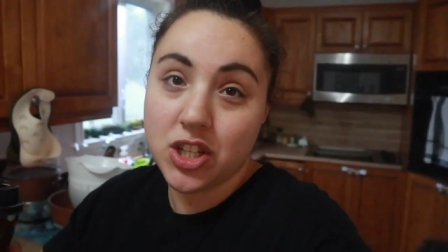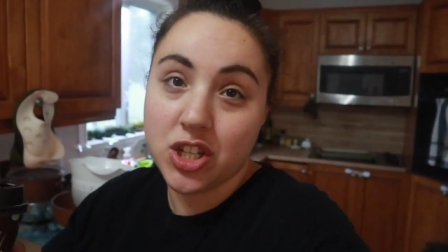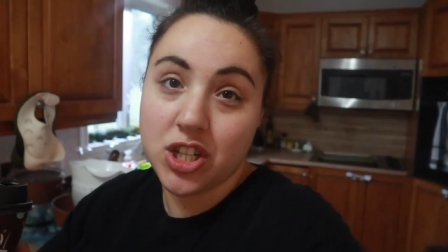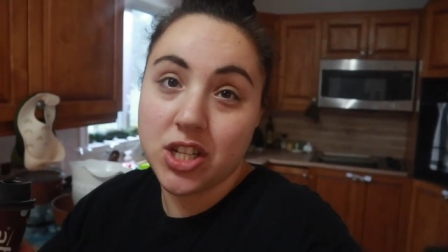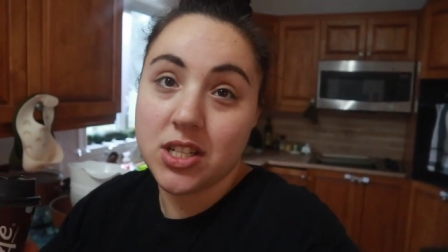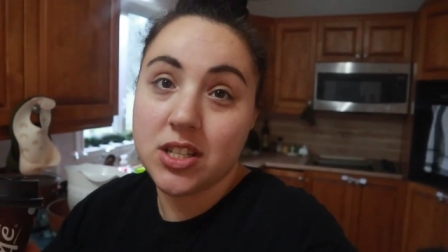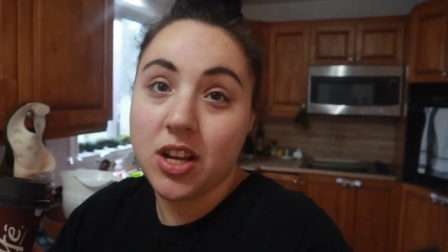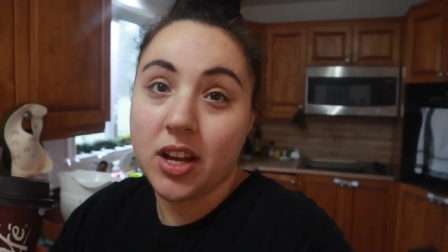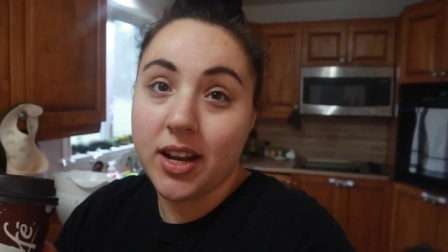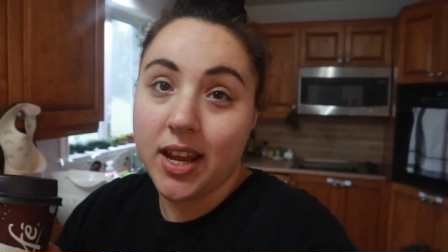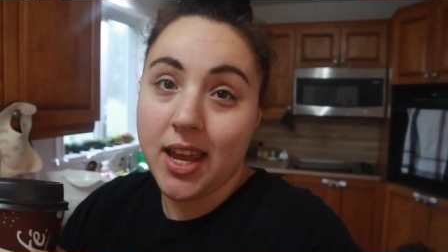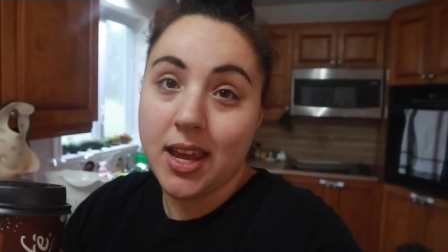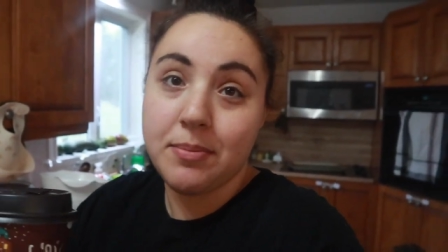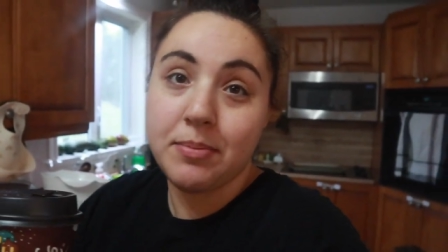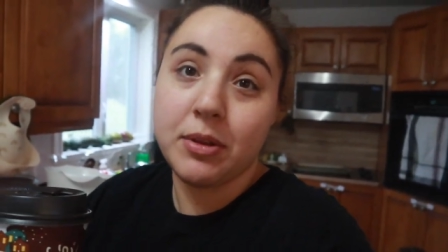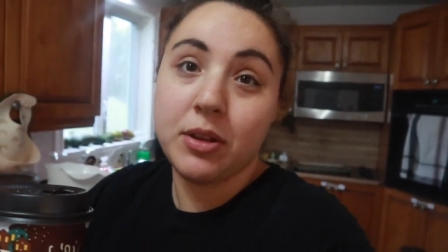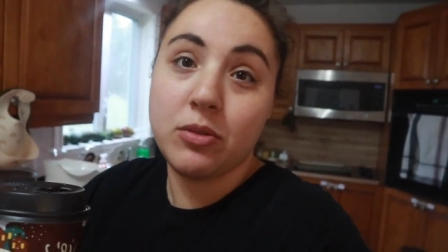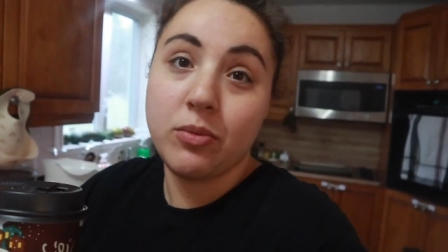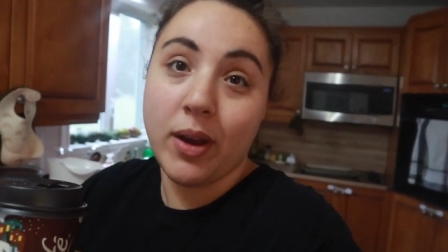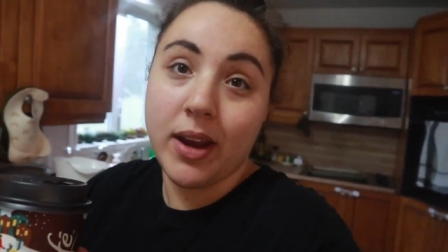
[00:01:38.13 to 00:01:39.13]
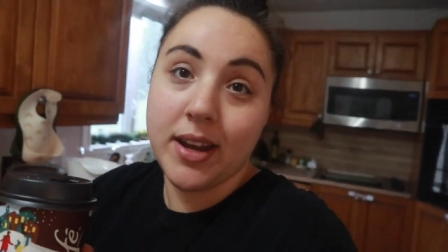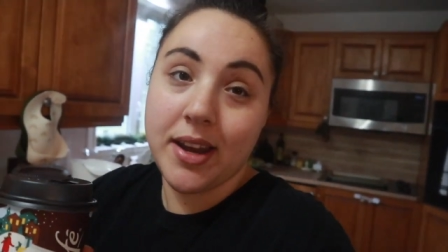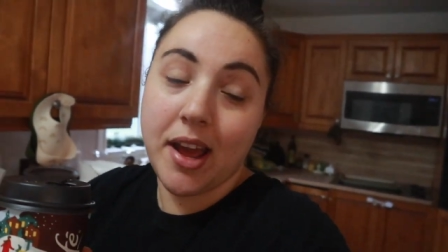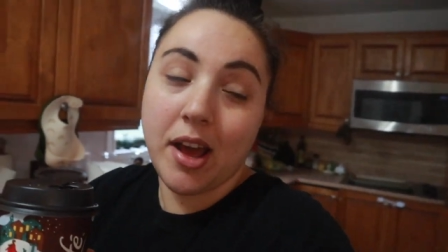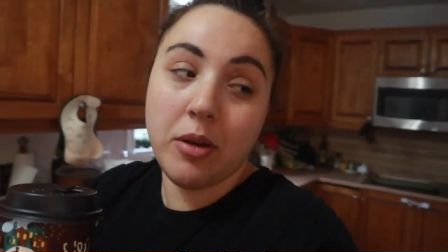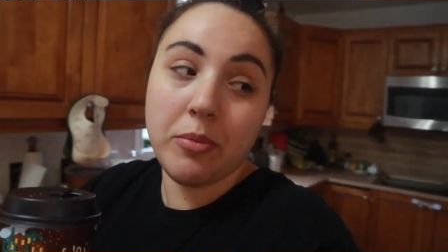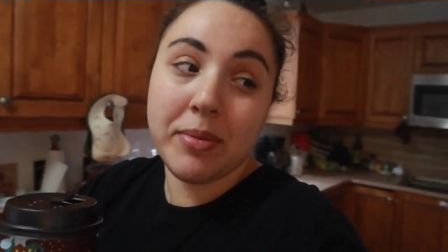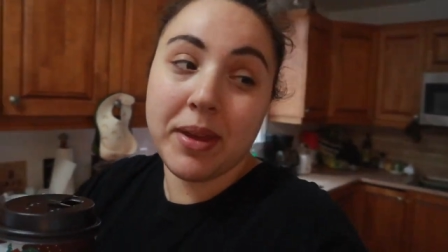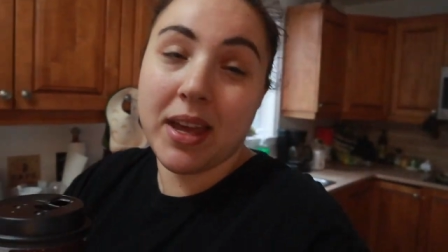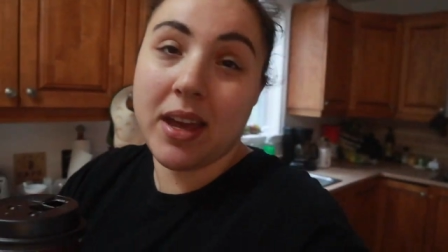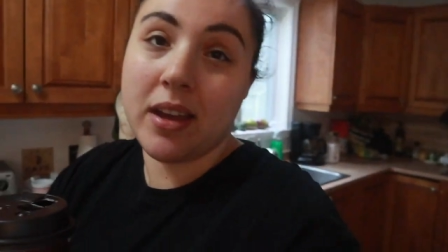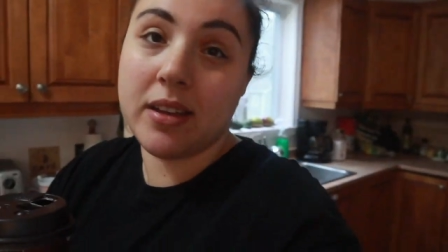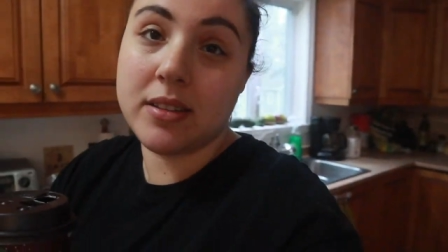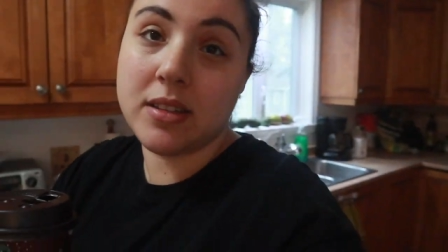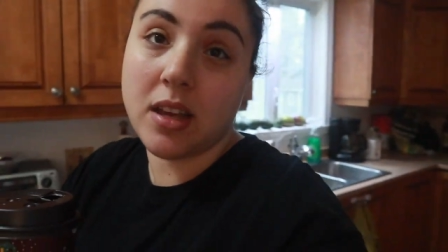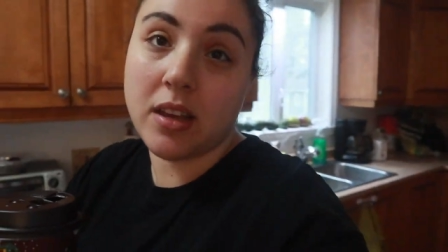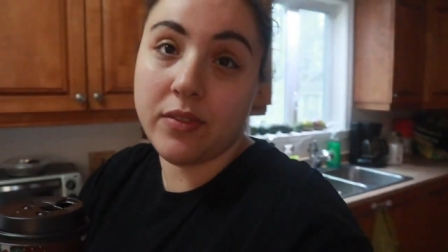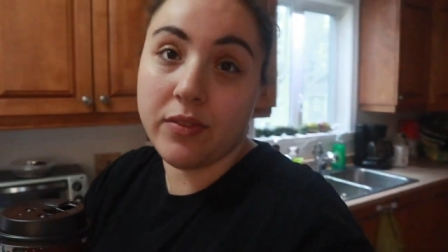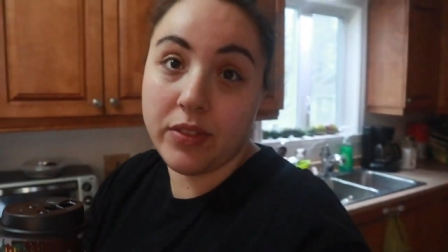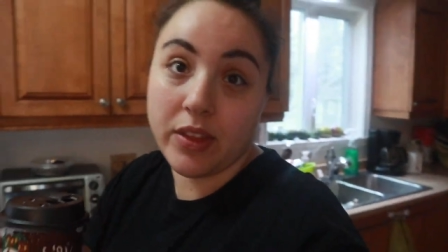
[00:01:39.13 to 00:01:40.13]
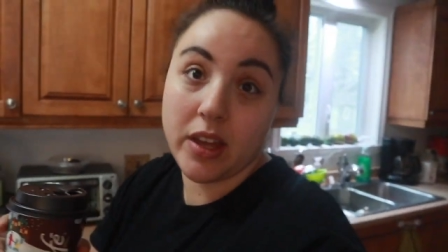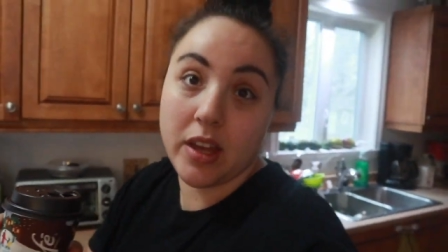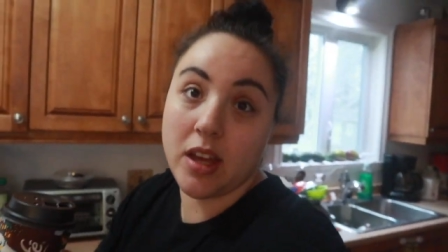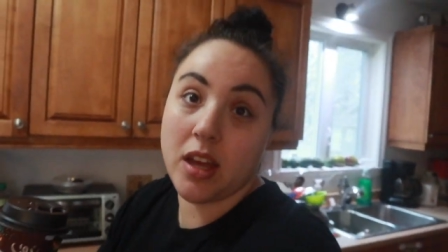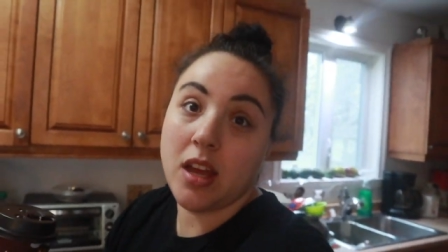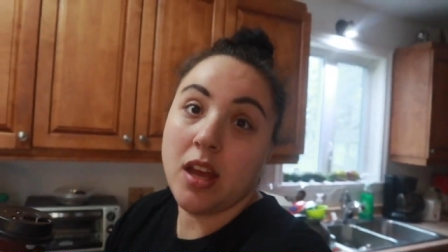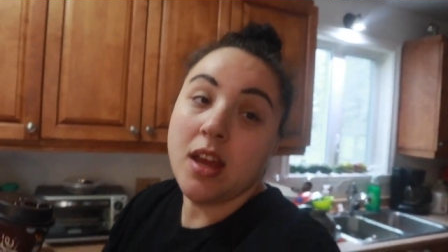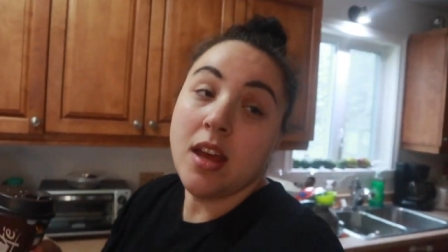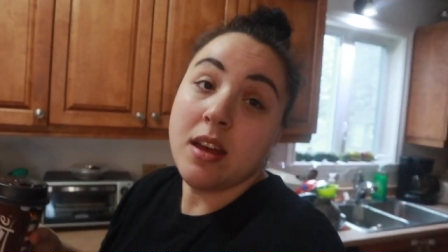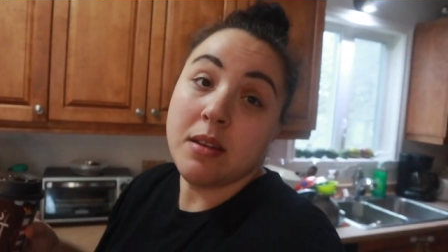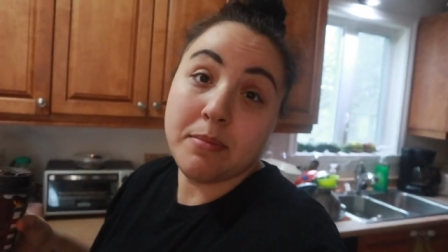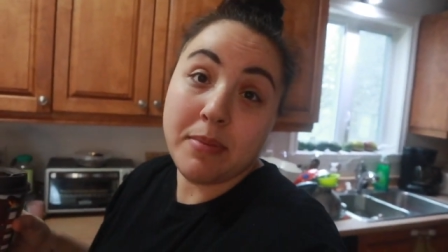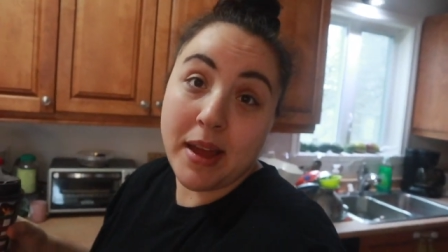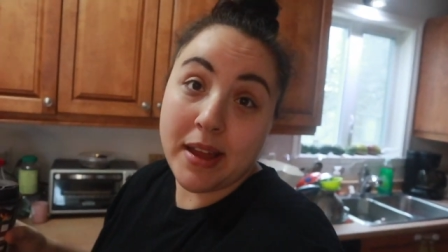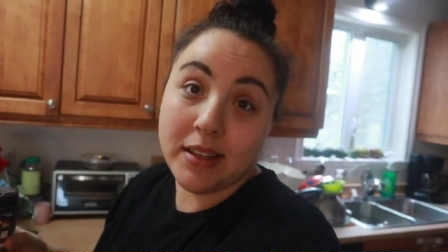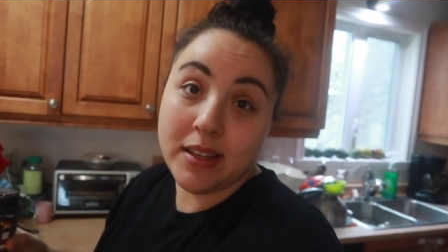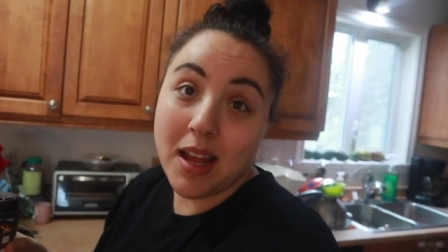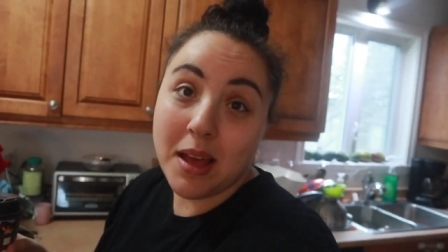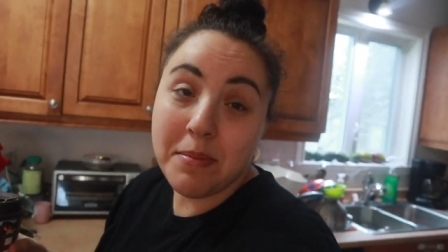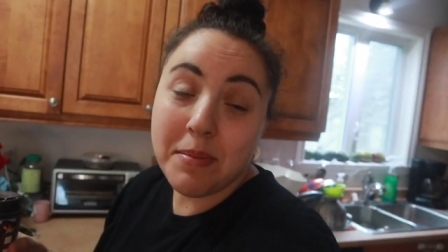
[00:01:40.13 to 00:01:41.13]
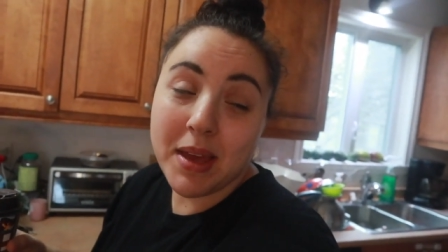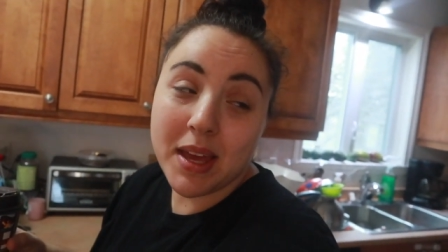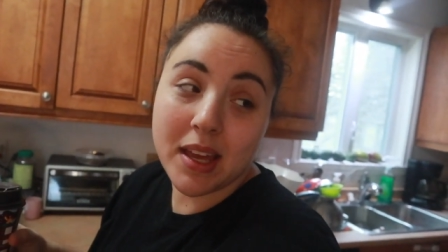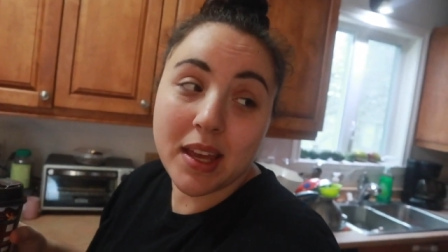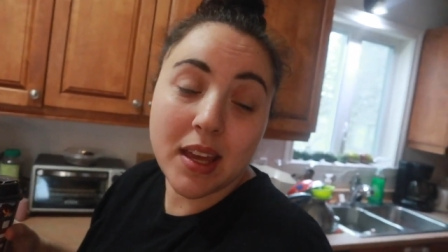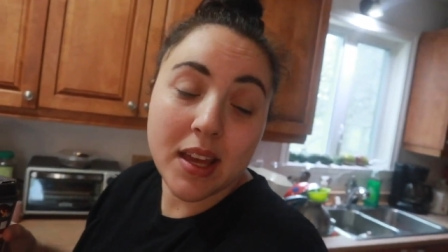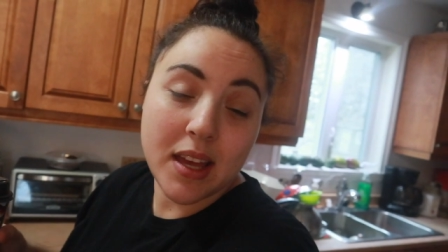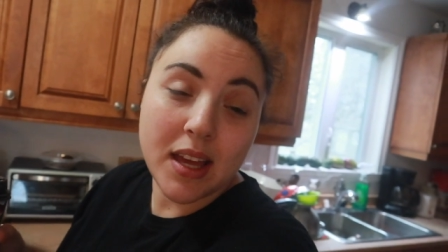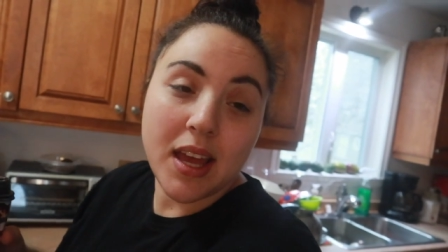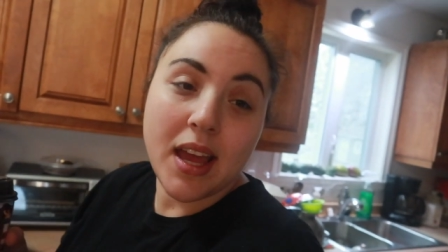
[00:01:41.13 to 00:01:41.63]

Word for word: she's not able right now because of the pandemic